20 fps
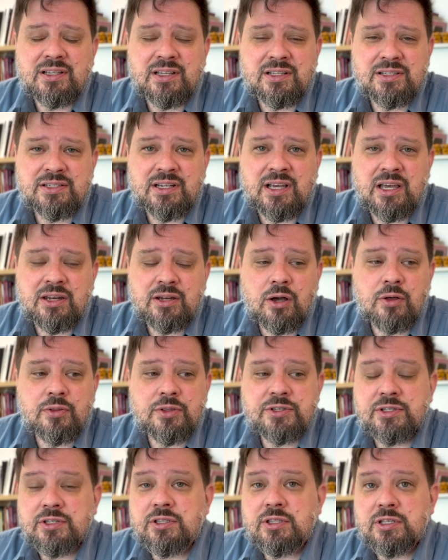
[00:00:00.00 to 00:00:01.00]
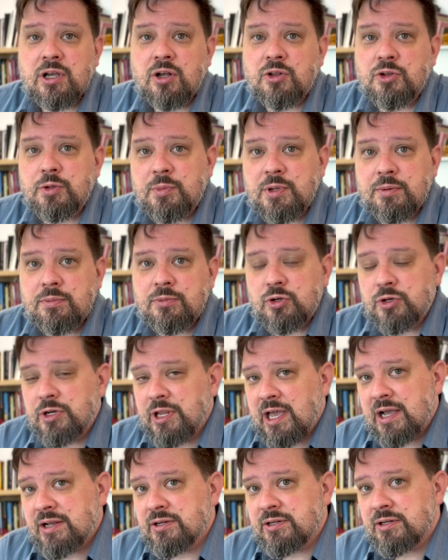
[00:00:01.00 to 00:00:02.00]
It's not, oh, this is the ultimate good
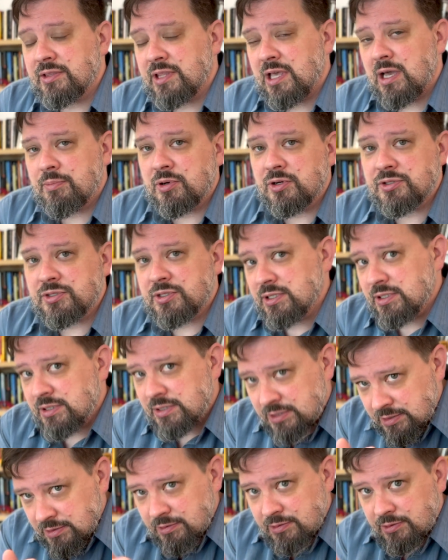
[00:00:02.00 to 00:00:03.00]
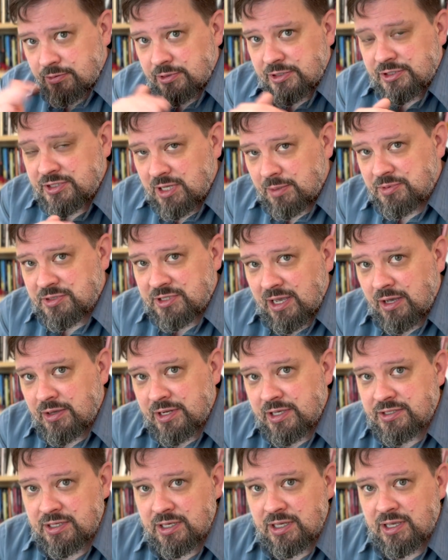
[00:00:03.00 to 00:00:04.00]
actor and that person is 3 steps
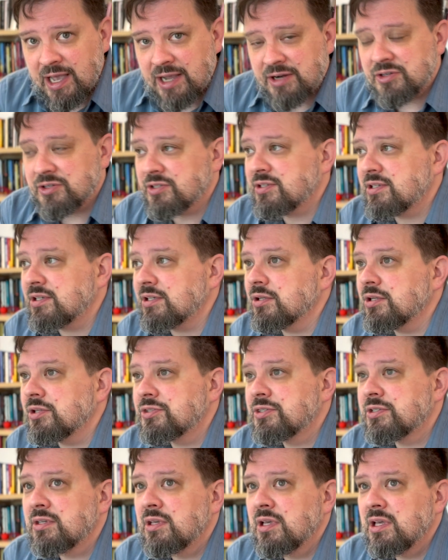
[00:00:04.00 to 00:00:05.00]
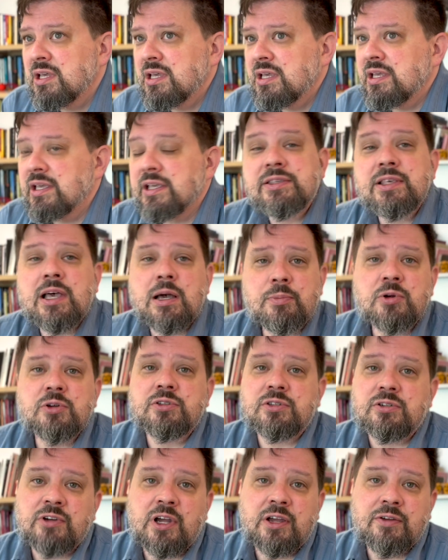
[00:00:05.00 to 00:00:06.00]
down as an actor skill. It's, is that
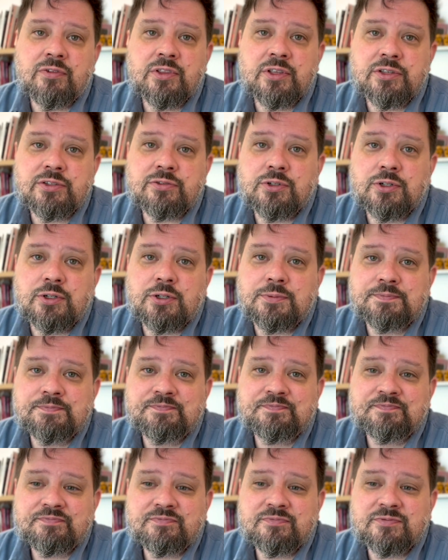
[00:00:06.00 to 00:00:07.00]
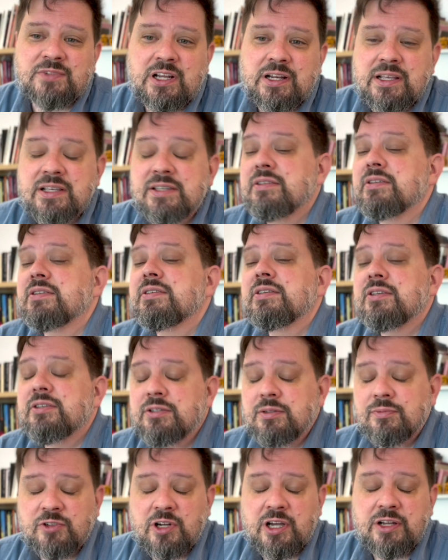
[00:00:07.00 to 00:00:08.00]
person right for this role, right? Is the
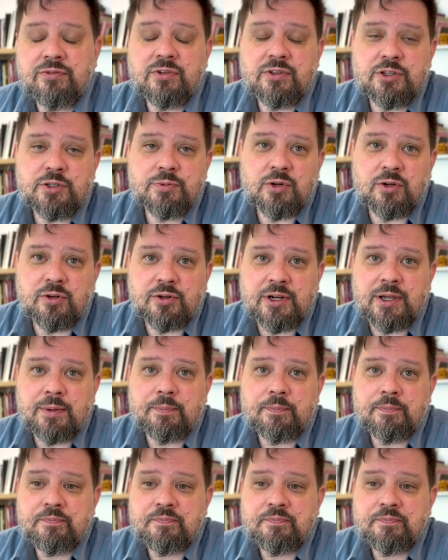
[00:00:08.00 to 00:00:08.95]
system right for this program?